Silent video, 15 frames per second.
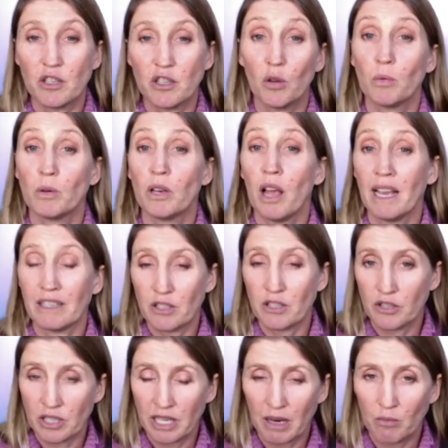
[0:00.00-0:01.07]
who would like to
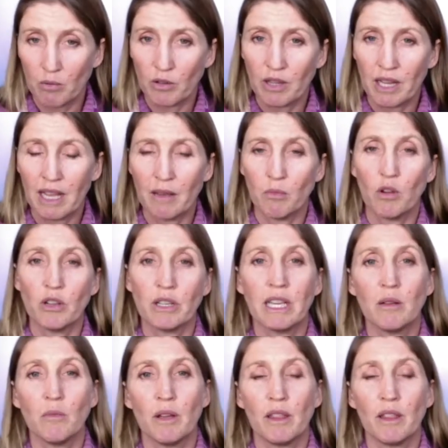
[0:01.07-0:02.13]
share what they're
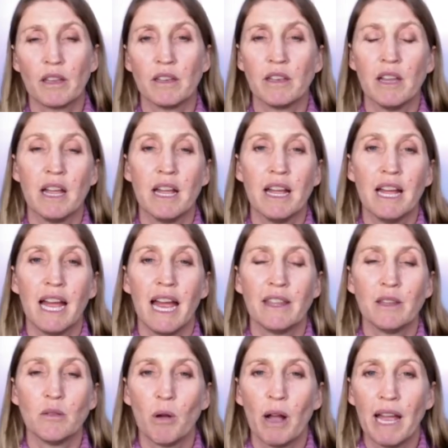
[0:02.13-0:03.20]
working with and
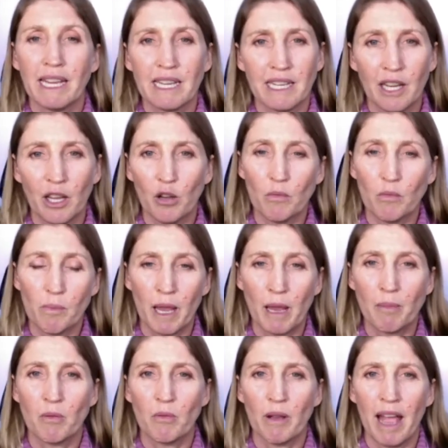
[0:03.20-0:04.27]
the way it can help
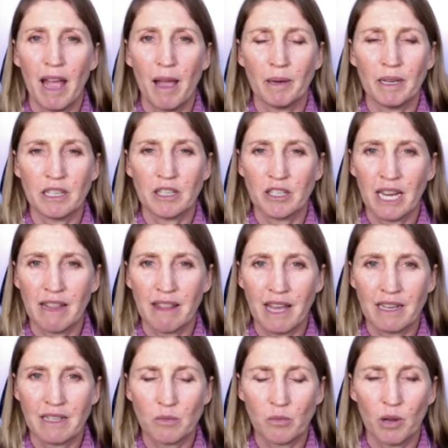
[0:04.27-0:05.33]
people, we're happy to share that
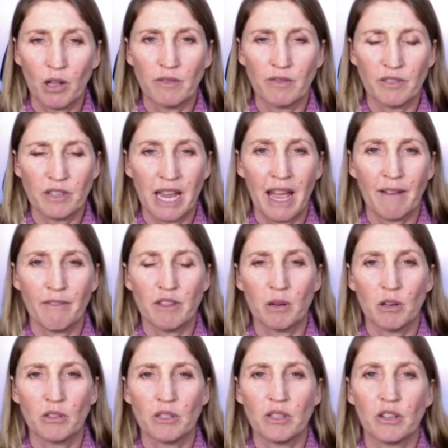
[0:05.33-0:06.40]
as well, to have them
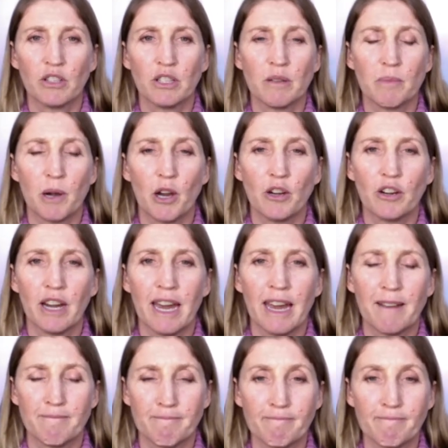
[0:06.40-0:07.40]
on the program.